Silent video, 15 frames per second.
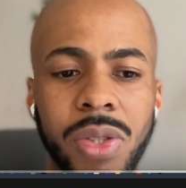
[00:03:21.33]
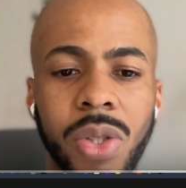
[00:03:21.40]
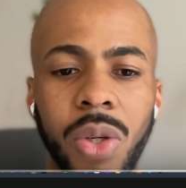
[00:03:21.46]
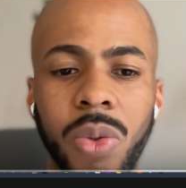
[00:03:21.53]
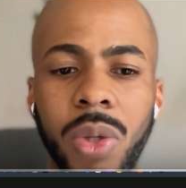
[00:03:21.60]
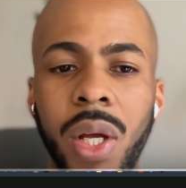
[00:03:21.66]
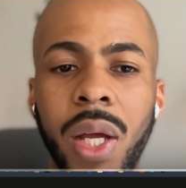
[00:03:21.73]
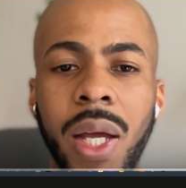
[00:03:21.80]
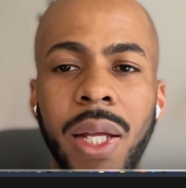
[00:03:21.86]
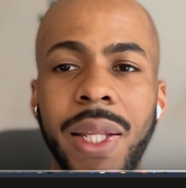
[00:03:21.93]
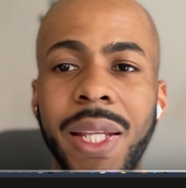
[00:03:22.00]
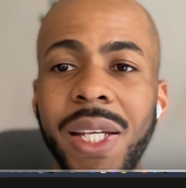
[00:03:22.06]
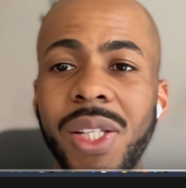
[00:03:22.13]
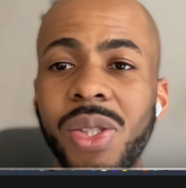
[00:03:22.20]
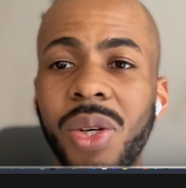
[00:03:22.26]
So
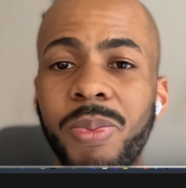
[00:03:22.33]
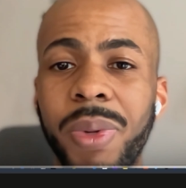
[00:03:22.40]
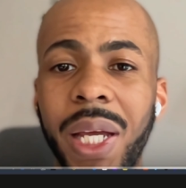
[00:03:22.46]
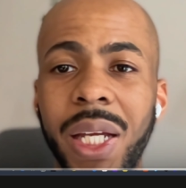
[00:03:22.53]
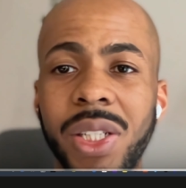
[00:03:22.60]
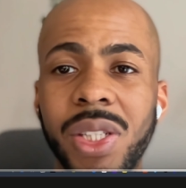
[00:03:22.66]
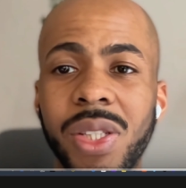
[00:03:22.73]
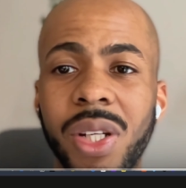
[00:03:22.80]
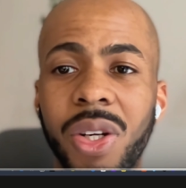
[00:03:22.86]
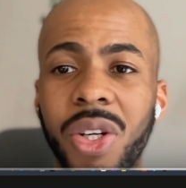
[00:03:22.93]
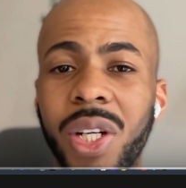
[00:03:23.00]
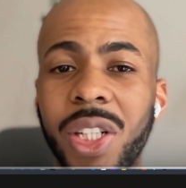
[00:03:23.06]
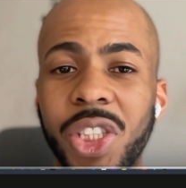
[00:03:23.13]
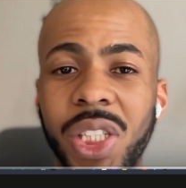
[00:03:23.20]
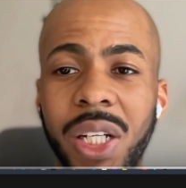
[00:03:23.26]
these are pages that are
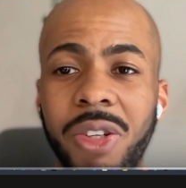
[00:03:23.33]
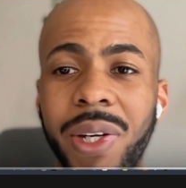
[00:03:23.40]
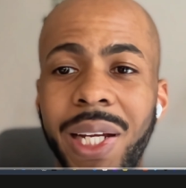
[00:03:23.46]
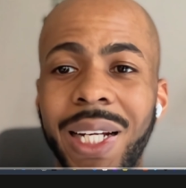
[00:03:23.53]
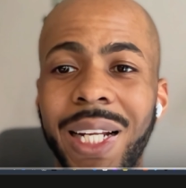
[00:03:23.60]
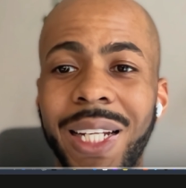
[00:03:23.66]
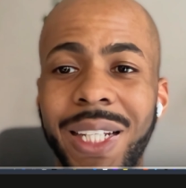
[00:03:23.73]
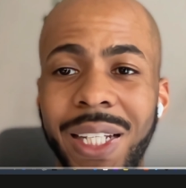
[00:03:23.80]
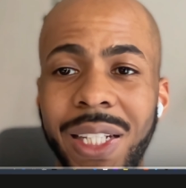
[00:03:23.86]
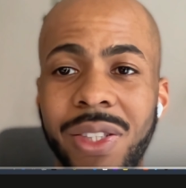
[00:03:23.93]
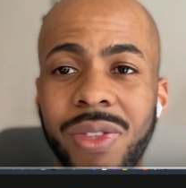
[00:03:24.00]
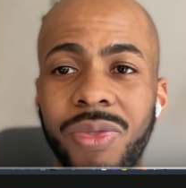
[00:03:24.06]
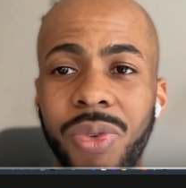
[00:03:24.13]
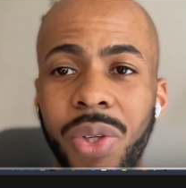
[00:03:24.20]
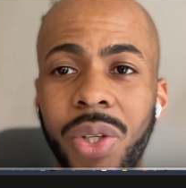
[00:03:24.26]
going to generate
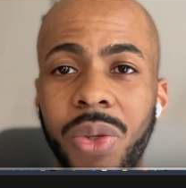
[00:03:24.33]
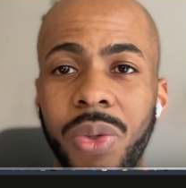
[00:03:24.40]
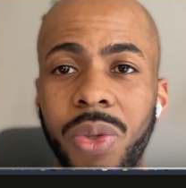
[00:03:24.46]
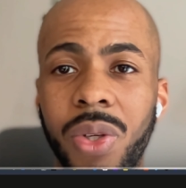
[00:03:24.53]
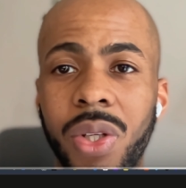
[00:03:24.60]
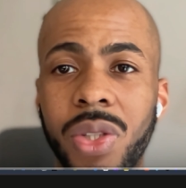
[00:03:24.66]
leads for you.